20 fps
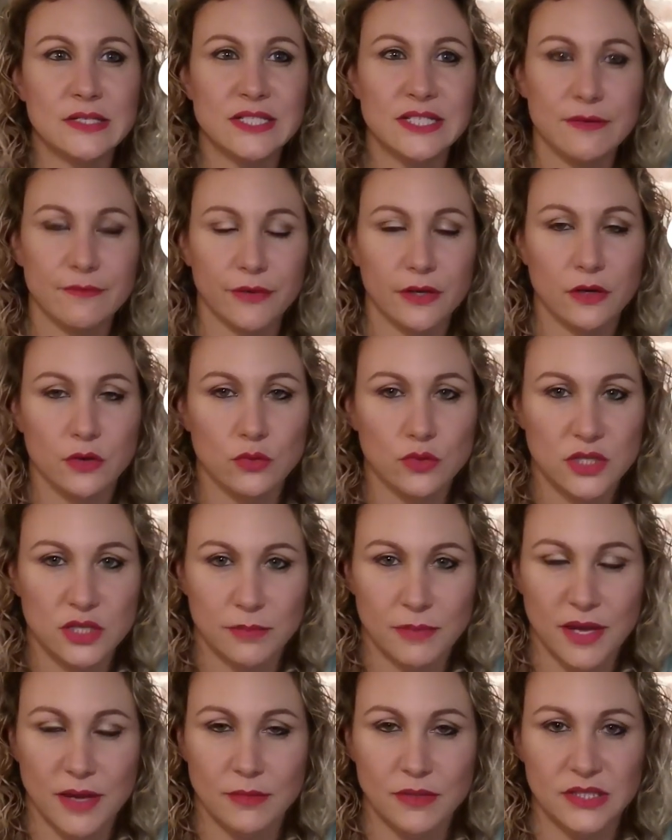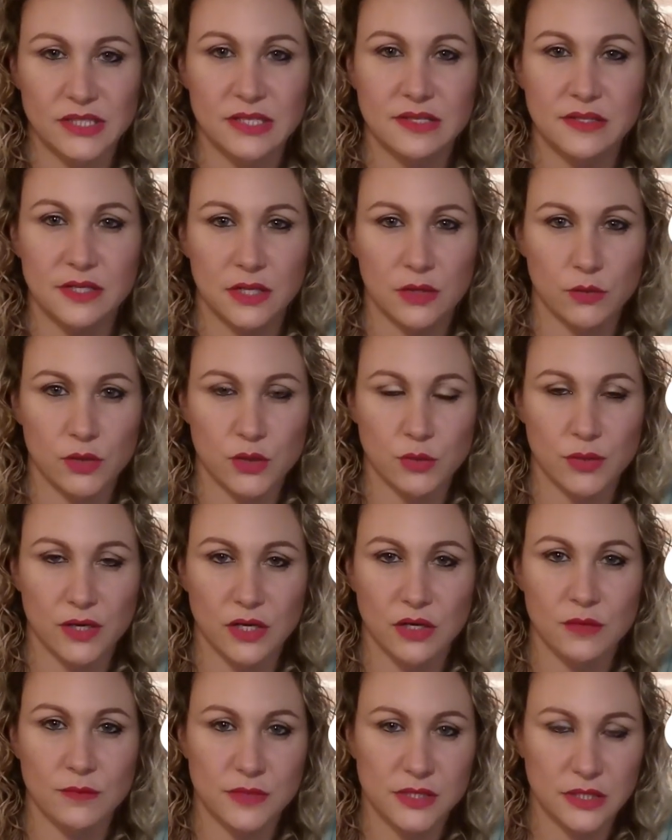difficult to be able to distinguish when
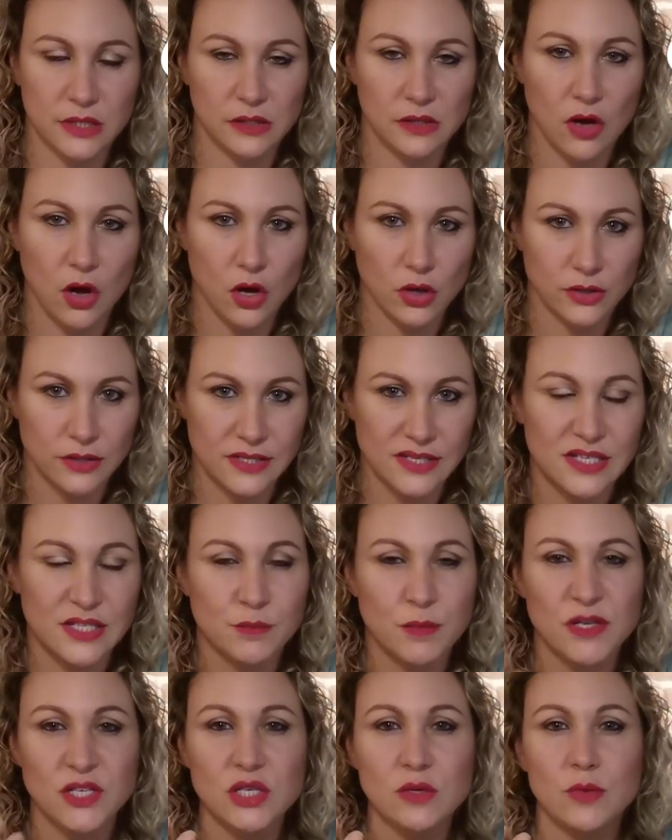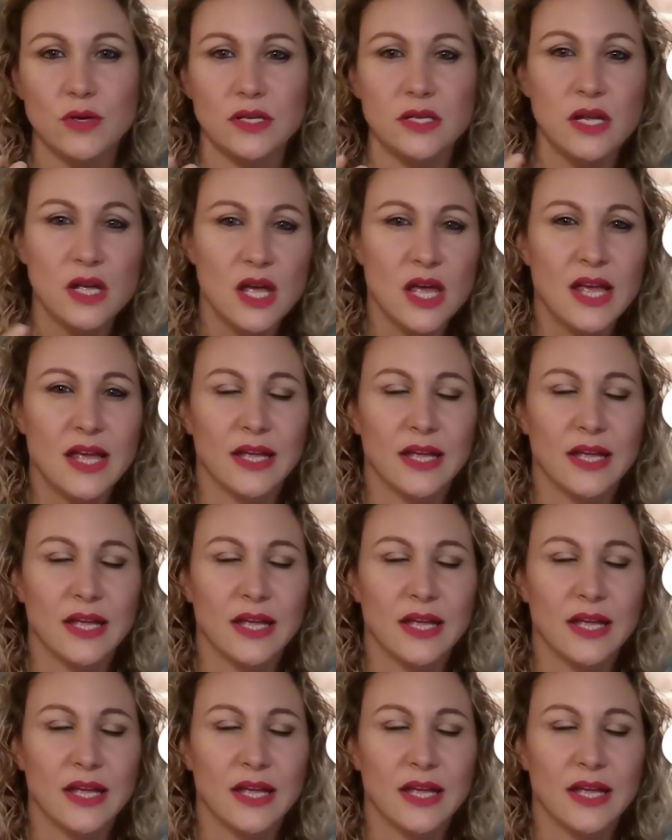it comes to lagers, especially when